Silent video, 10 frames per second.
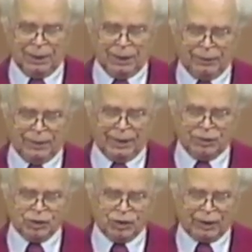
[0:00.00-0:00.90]
And
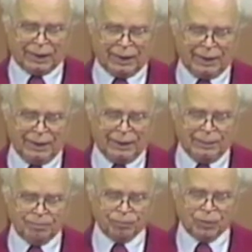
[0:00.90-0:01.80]
then suddenly,
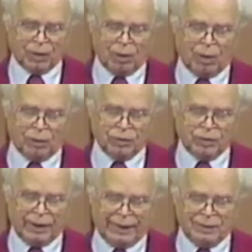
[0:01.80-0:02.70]
August
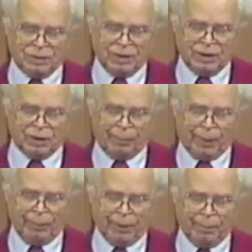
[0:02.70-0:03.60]
the 19th, a
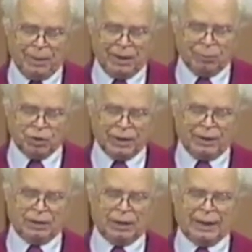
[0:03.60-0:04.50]
public meeting was
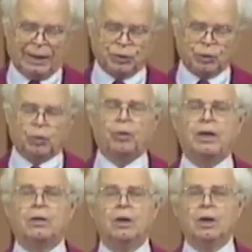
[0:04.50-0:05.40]
held in Glasgow
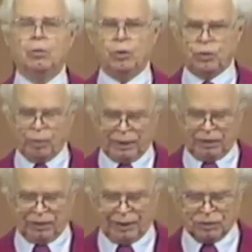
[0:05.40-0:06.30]
Green with
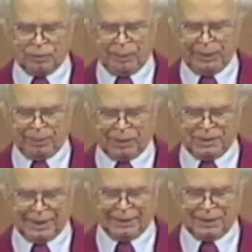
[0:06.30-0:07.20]
20,000 people
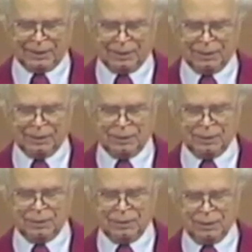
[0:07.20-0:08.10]
attending.
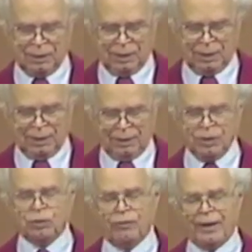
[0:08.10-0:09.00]

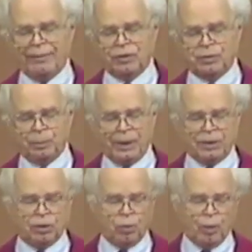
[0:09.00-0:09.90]
This revival
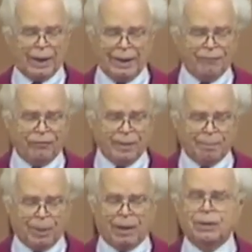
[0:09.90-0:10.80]
spread through every
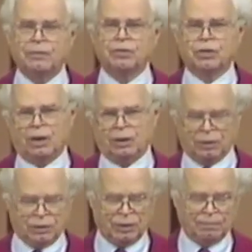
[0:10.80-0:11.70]
part of
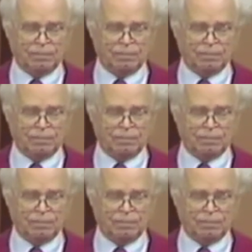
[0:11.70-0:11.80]
Scotland.